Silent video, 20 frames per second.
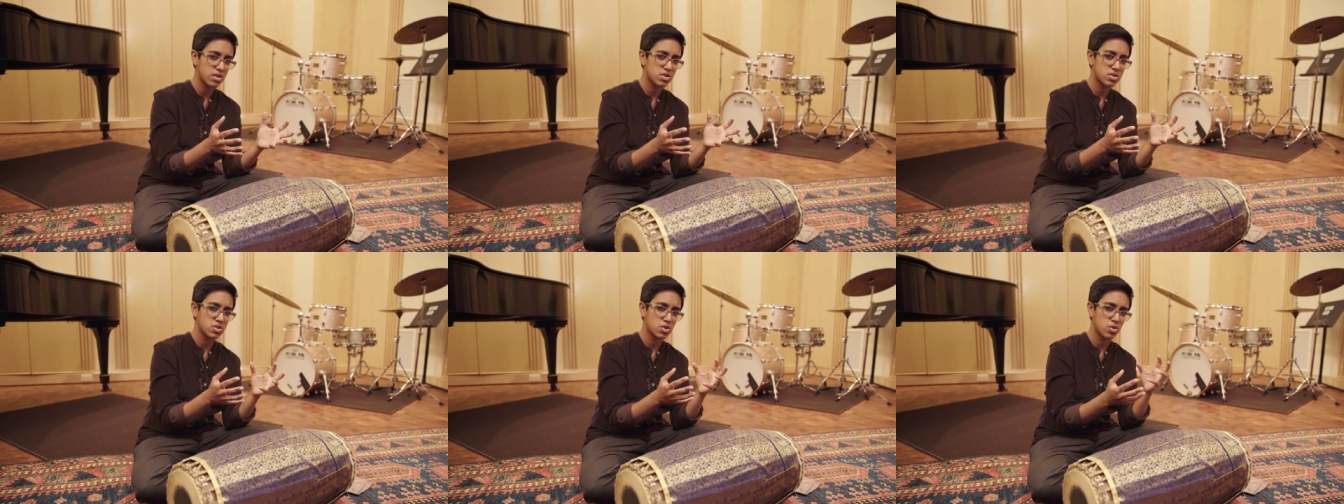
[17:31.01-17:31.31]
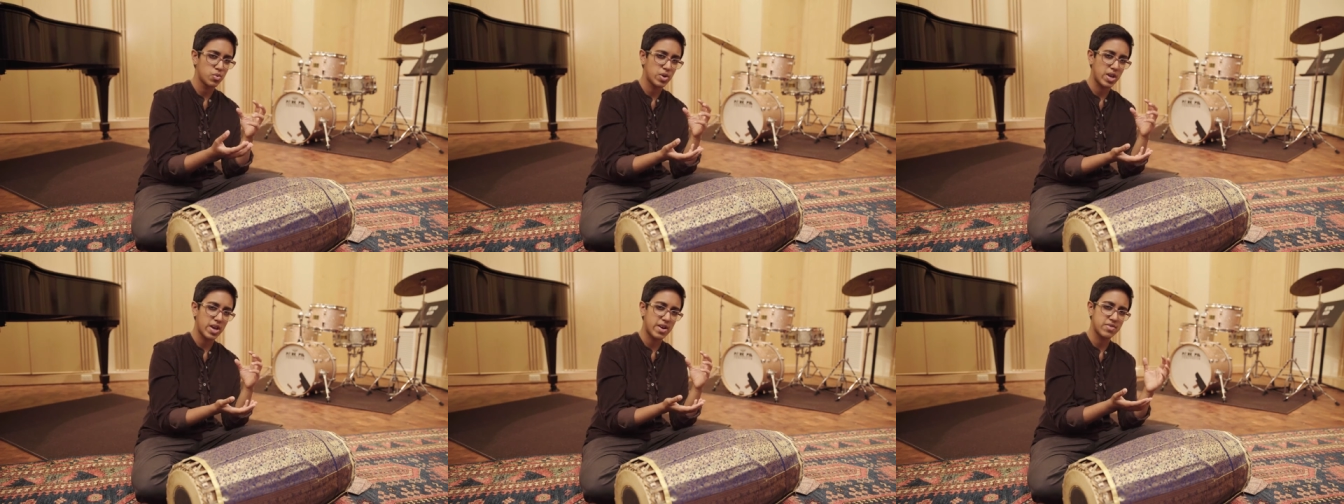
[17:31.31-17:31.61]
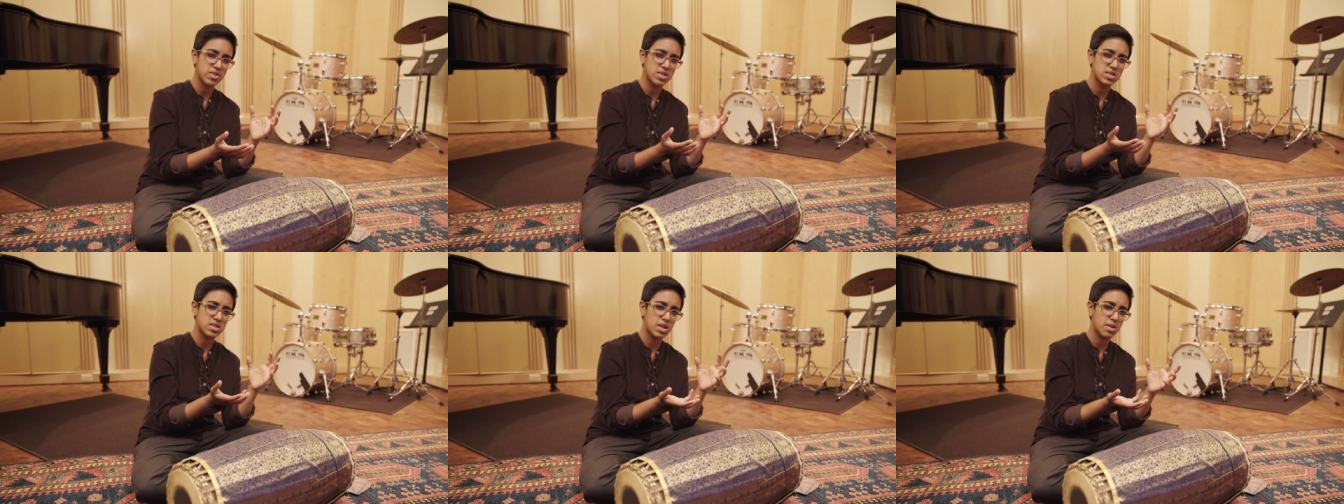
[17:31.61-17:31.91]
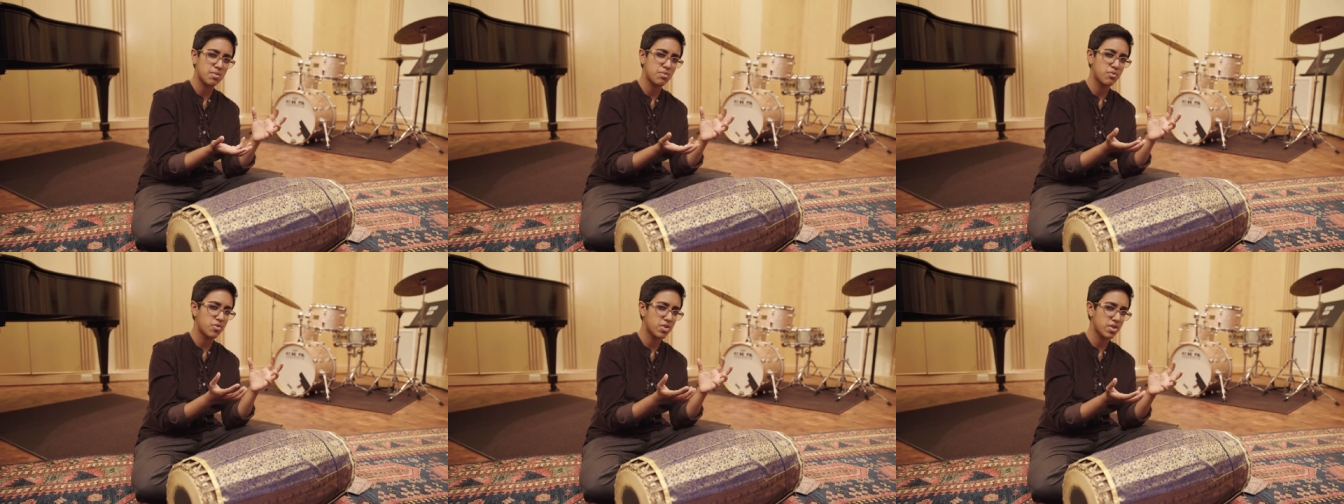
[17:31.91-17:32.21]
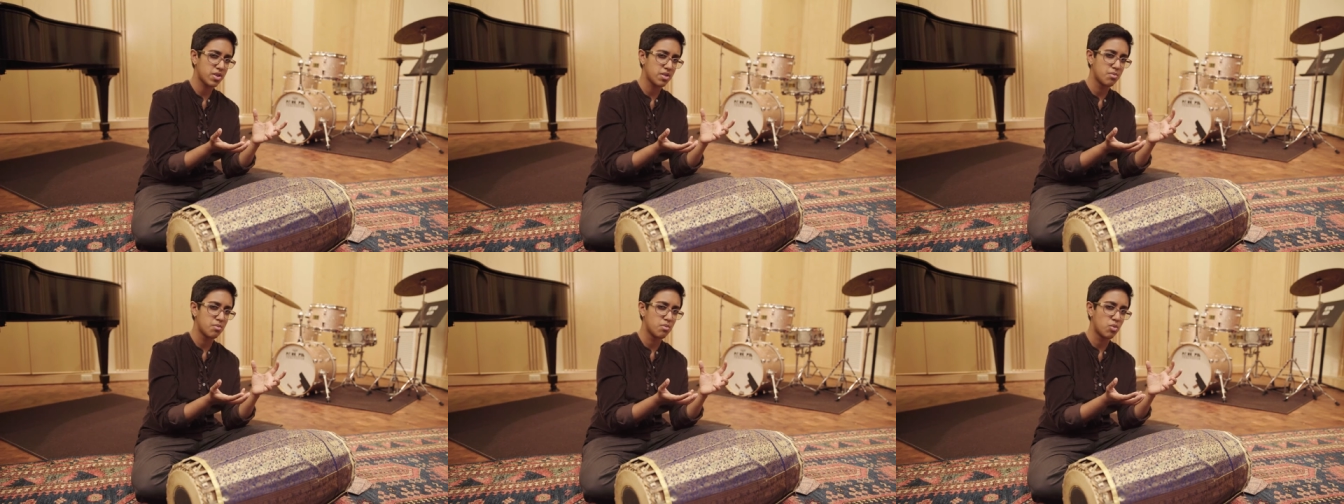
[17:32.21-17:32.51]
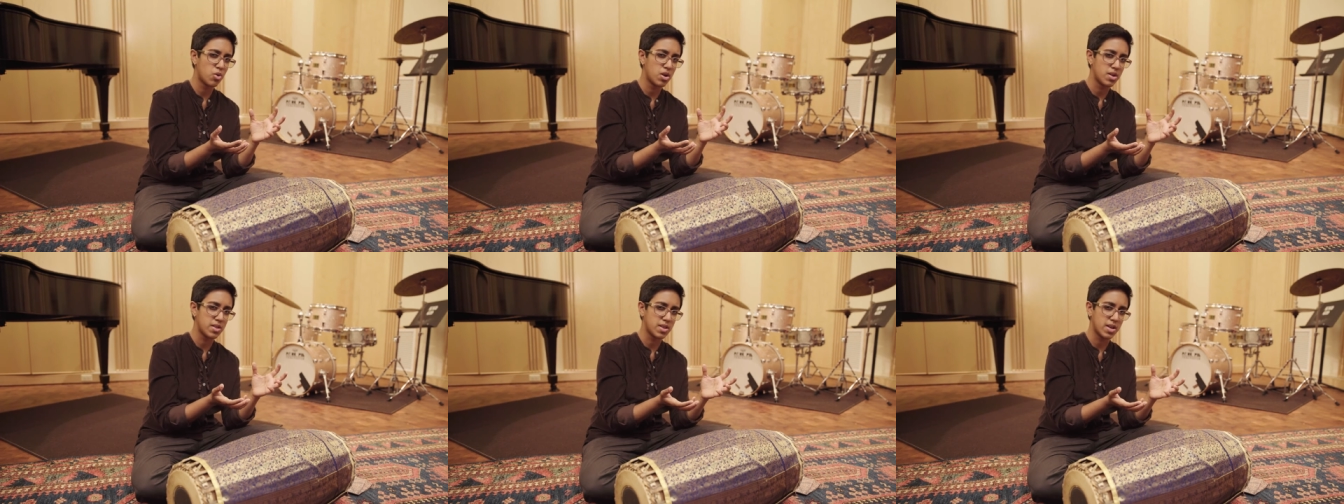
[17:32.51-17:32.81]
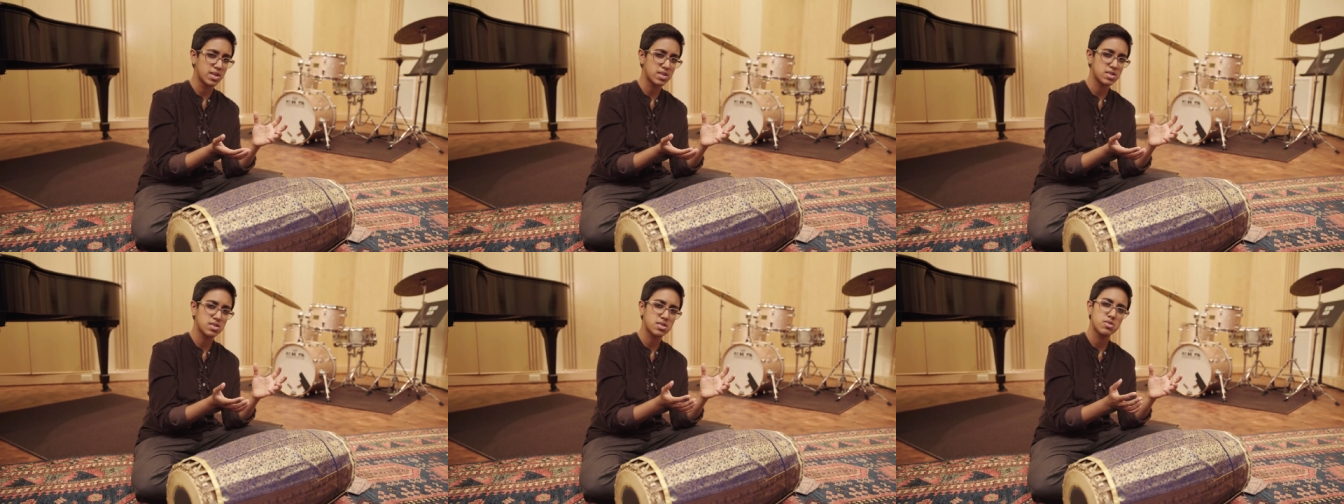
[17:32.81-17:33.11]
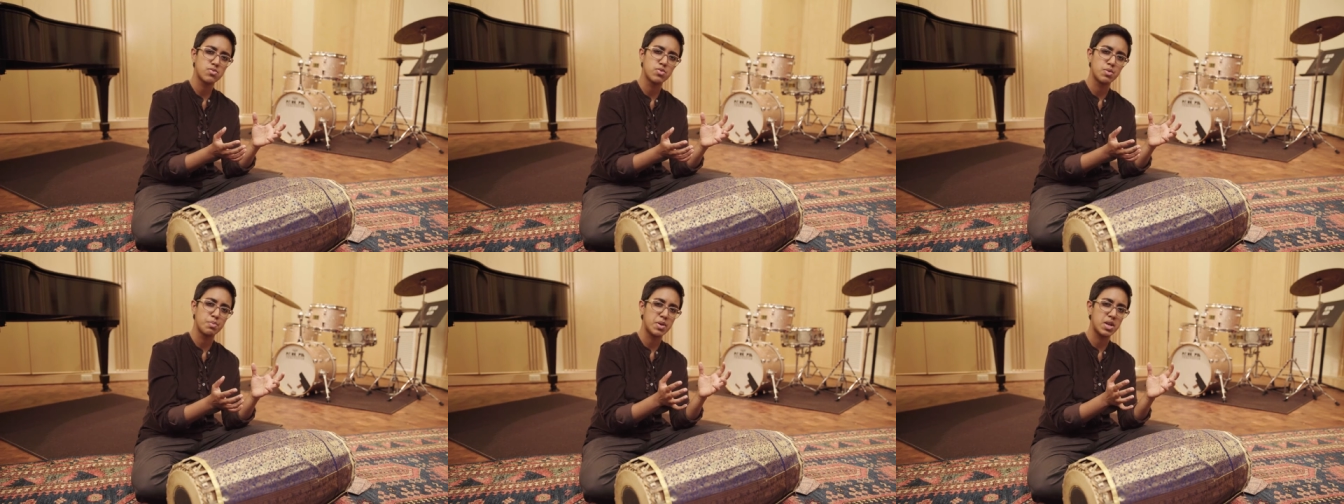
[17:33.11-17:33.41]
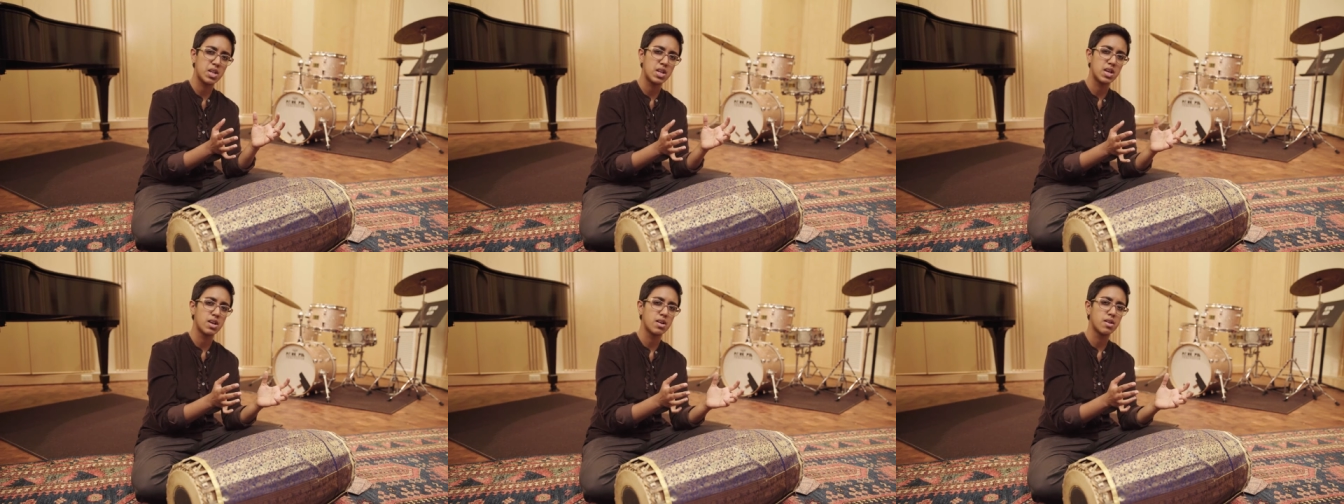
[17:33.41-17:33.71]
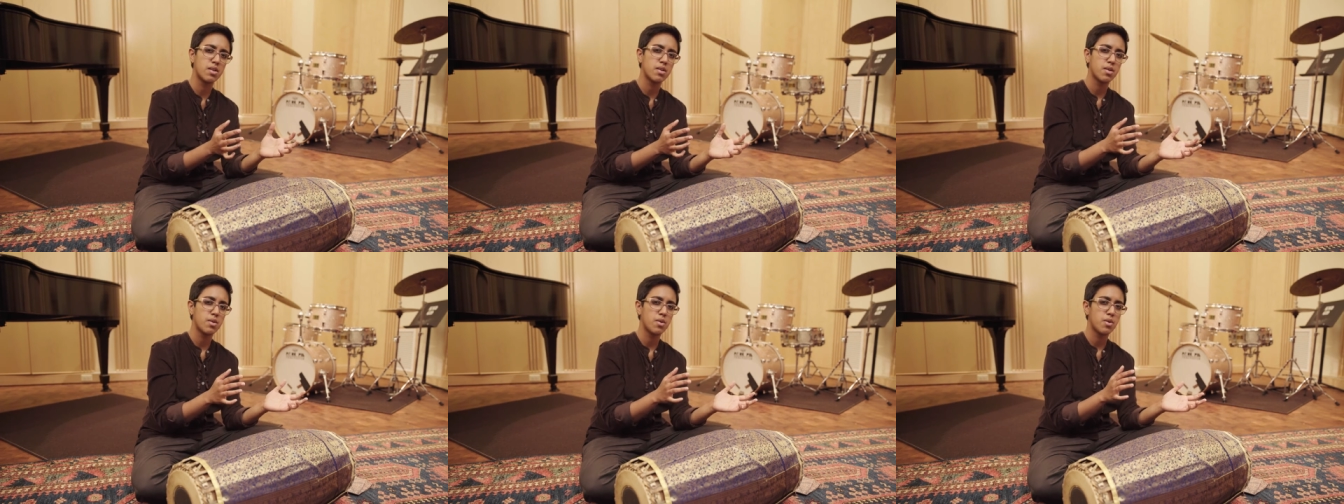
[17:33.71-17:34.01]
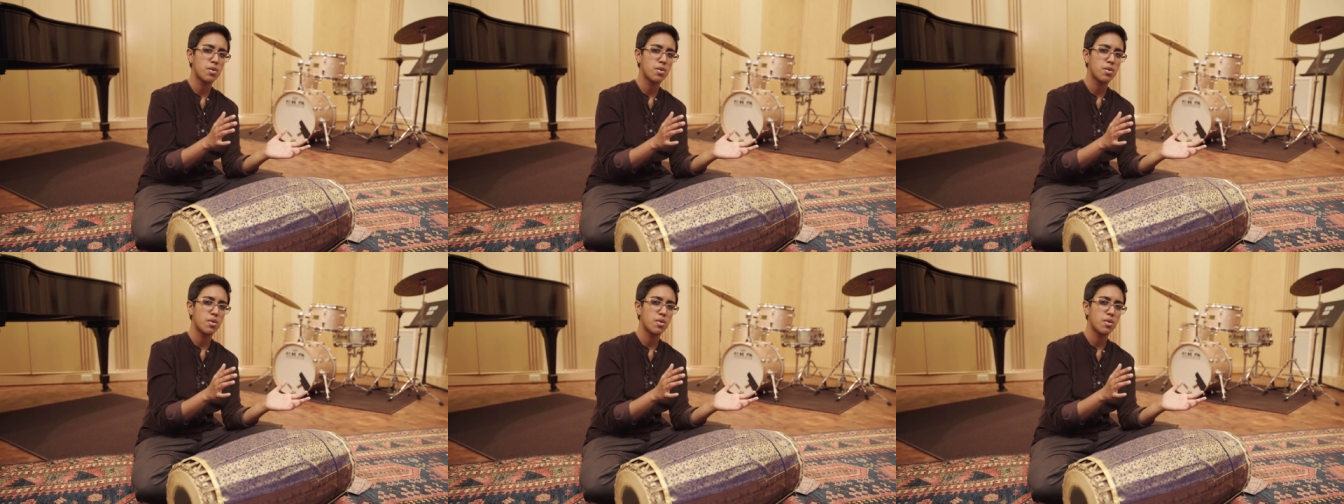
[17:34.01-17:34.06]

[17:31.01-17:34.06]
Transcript: So we have the same rhythm more or less, repeating